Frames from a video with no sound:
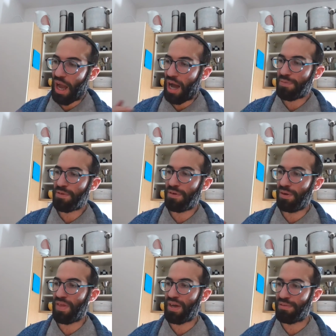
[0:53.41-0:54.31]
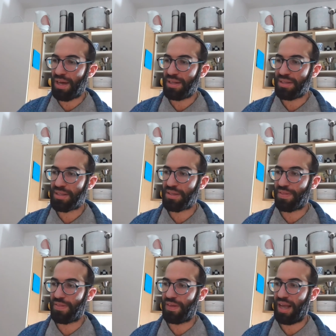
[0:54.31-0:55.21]
after all the
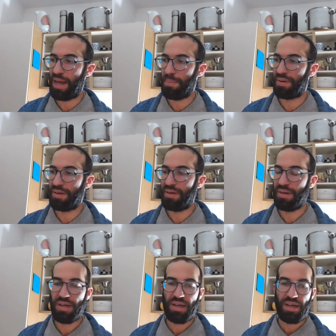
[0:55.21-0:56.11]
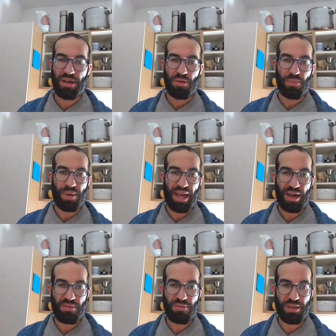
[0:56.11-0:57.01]
events that happen, we
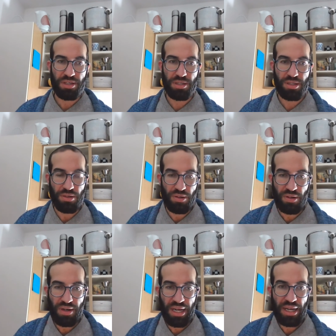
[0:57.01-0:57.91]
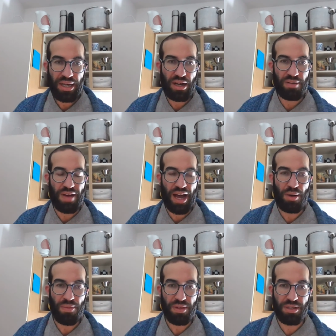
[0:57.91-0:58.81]
have the story of
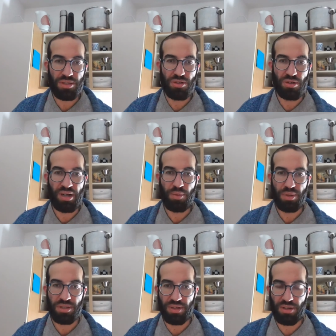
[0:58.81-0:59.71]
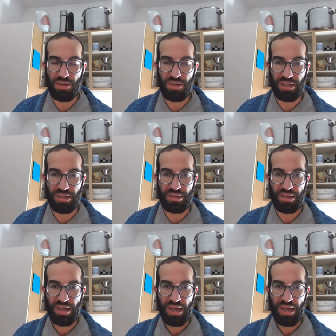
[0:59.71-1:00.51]
how the story was recorded.